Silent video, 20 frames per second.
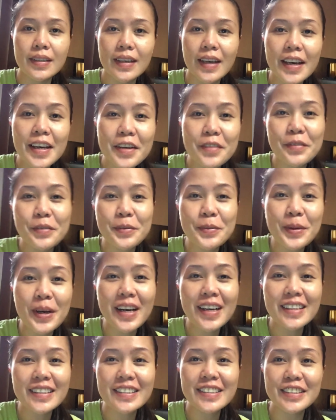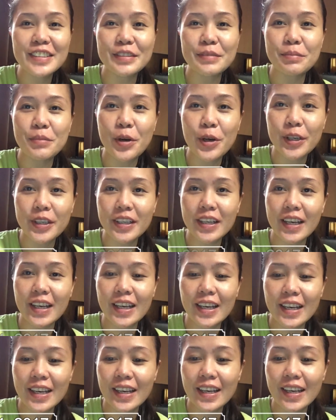Hey everyone, good
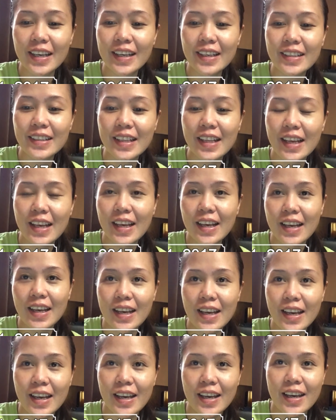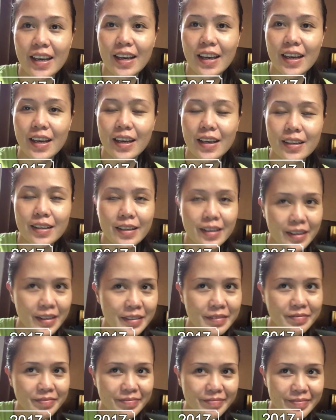morning! And
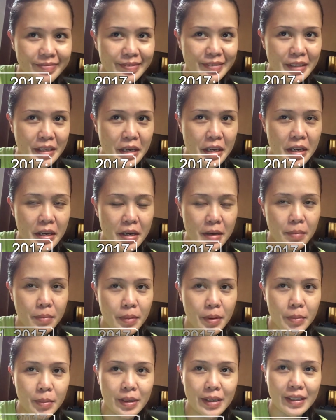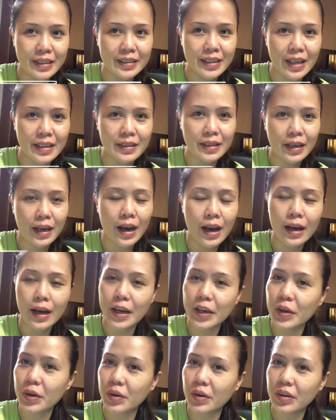maybe nagtataka
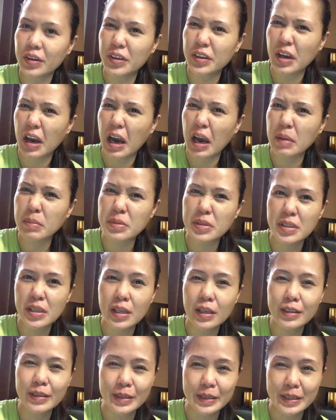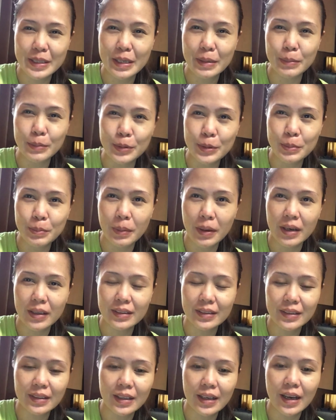kayo, I'm still at the same
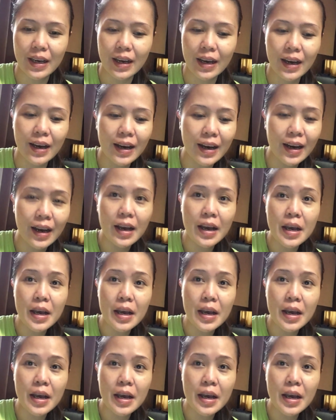spot, yeah.